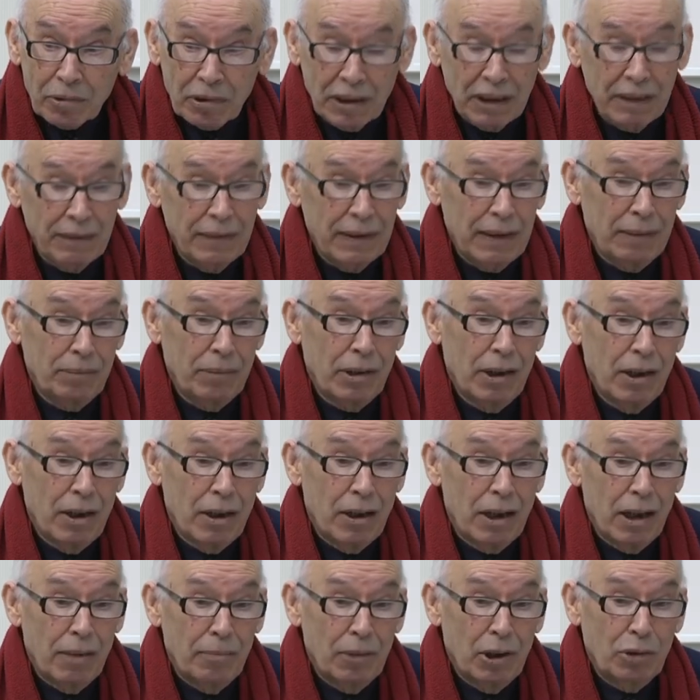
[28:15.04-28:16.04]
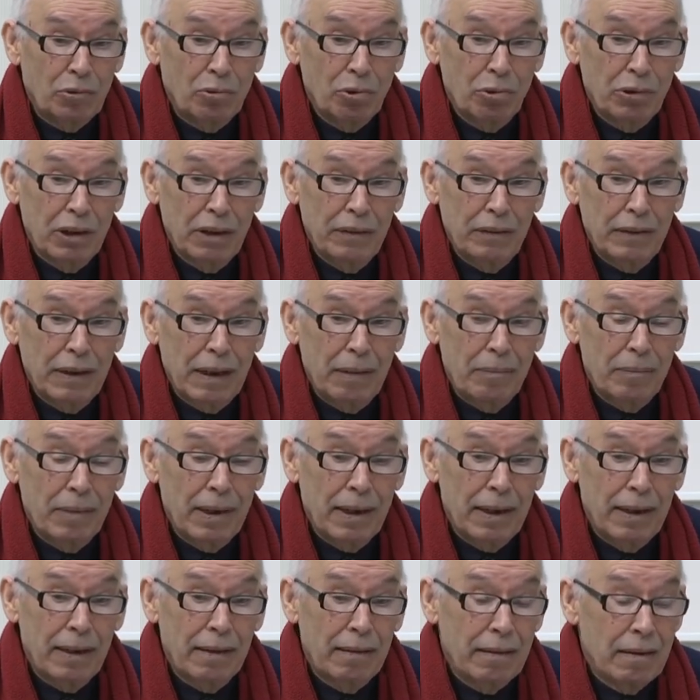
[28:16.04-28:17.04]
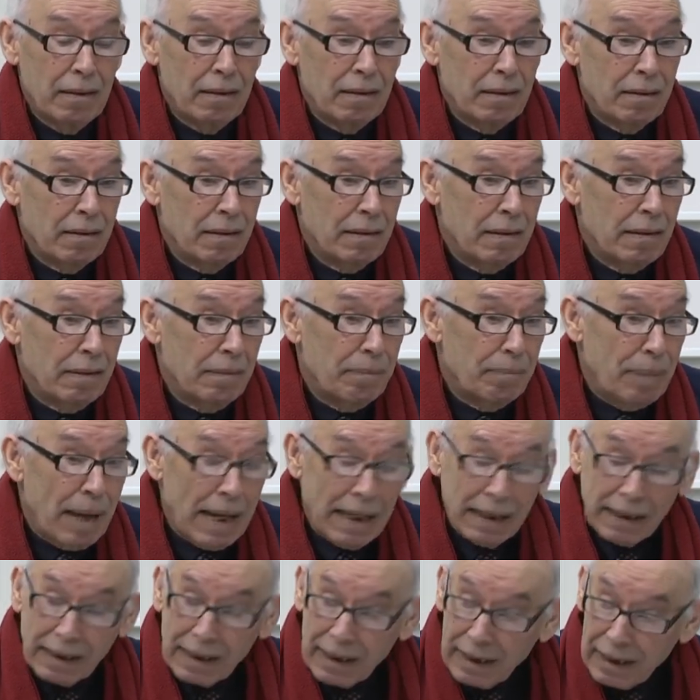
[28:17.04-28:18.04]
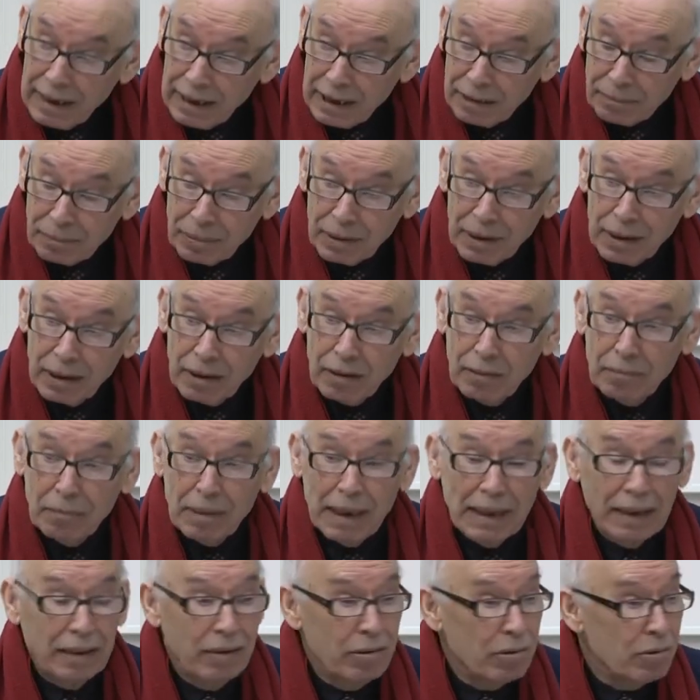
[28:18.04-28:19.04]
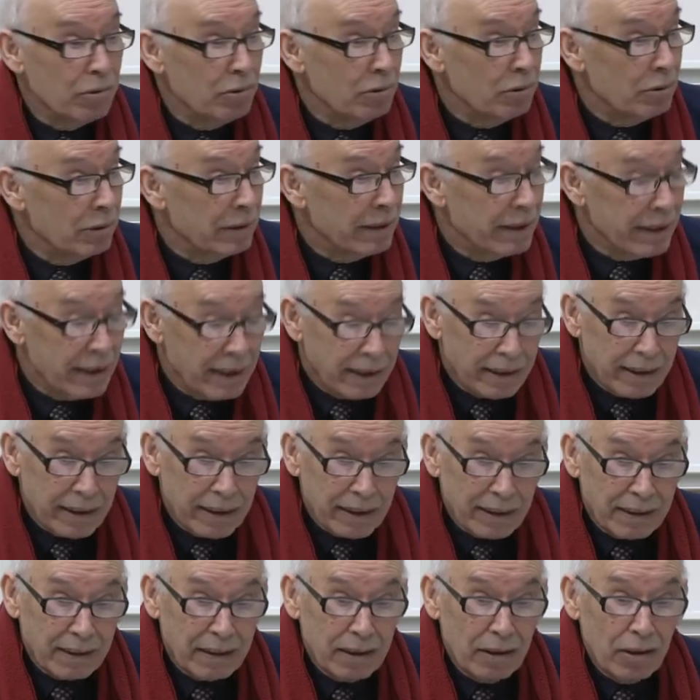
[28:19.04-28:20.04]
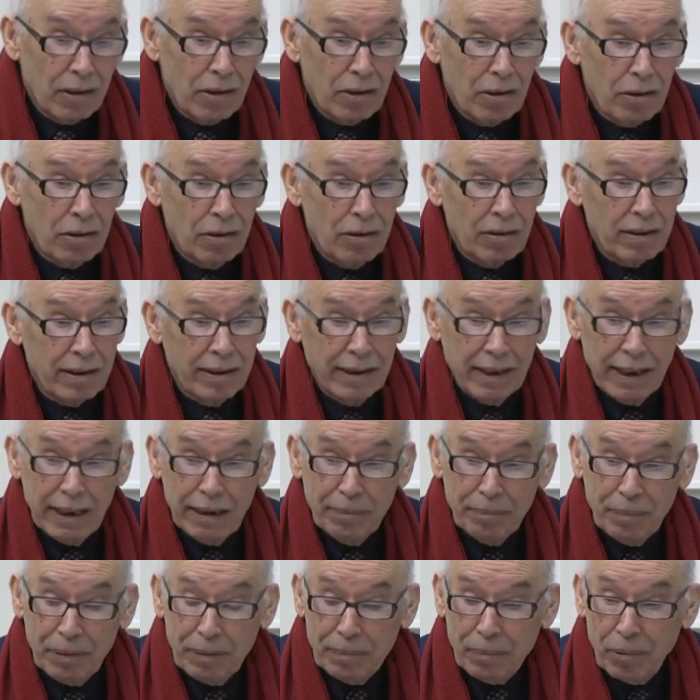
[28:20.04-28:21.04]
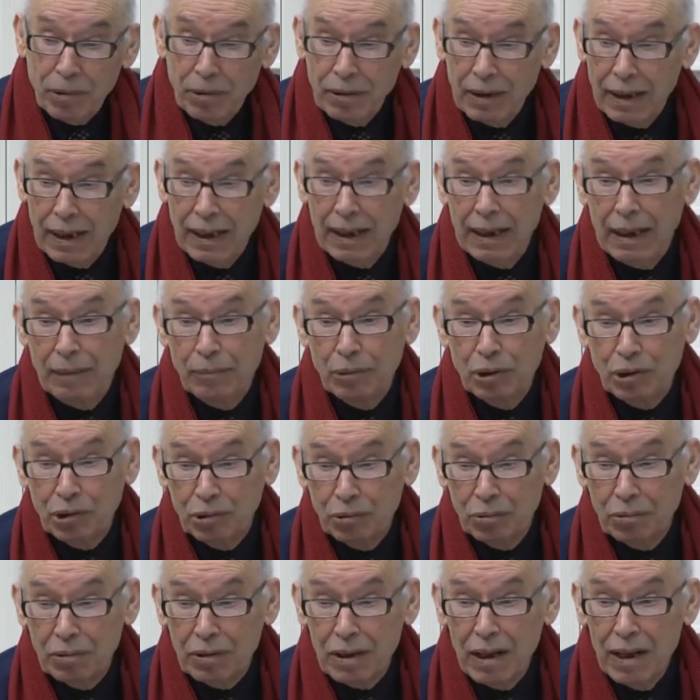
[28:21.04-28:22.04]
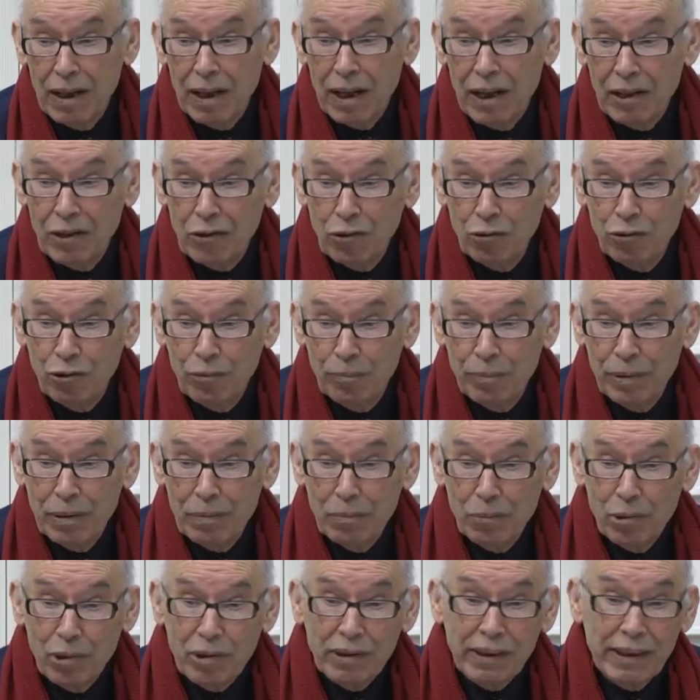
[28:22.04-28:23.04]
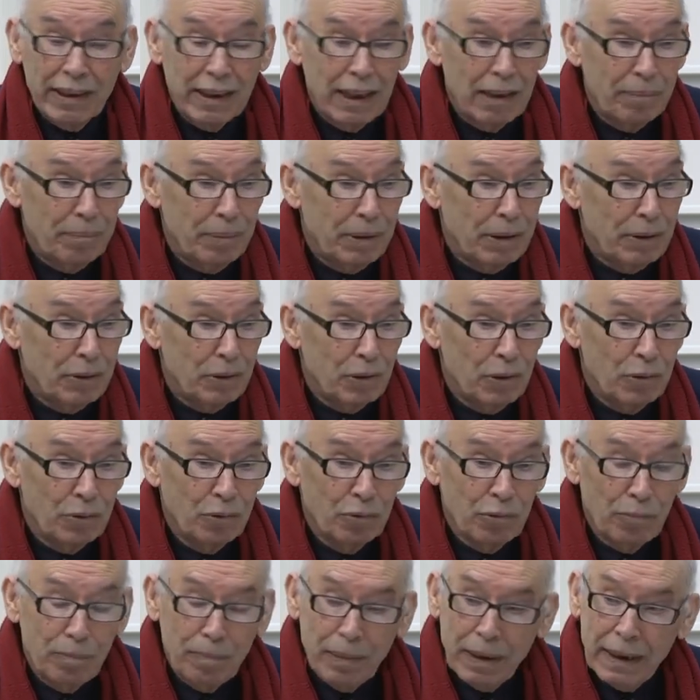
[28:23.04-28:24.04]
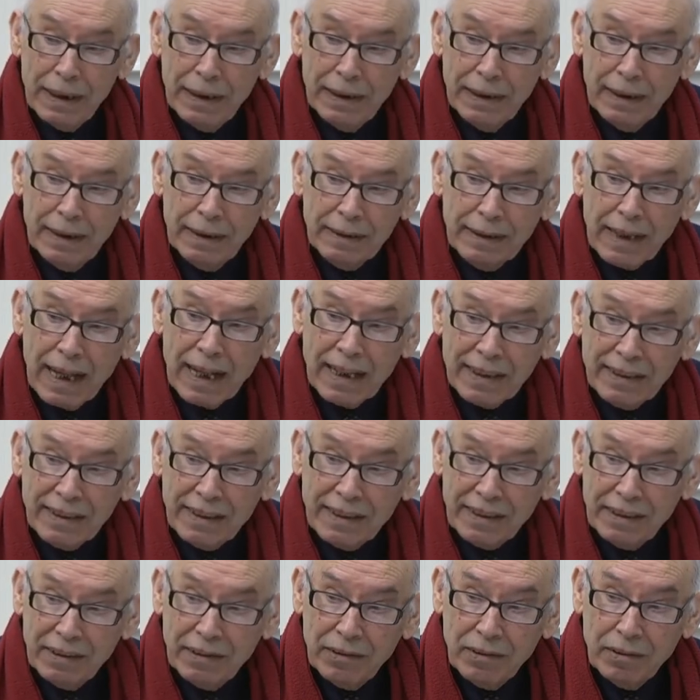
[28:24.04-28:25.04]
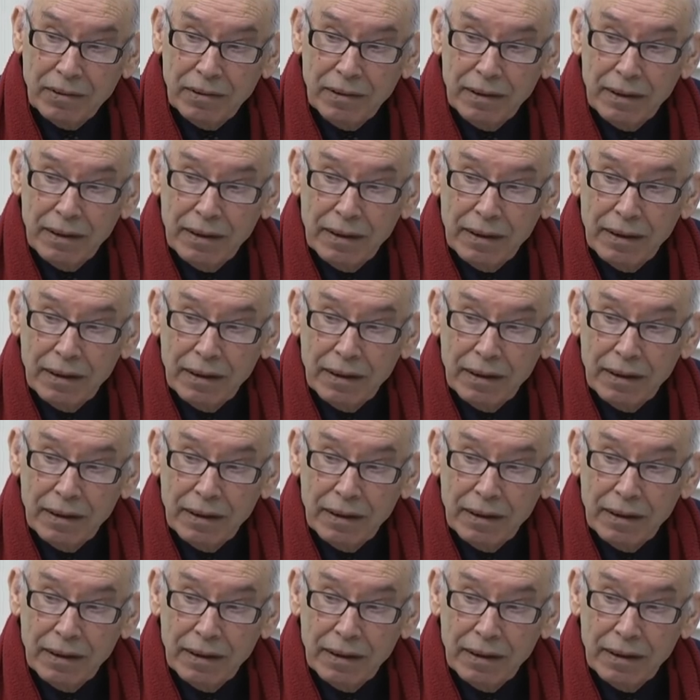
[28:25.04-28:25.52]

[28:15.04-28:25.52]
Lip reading: to give them bank help, micro credits, or then people, I am sure, they will be more than happy to pay taxes, you know.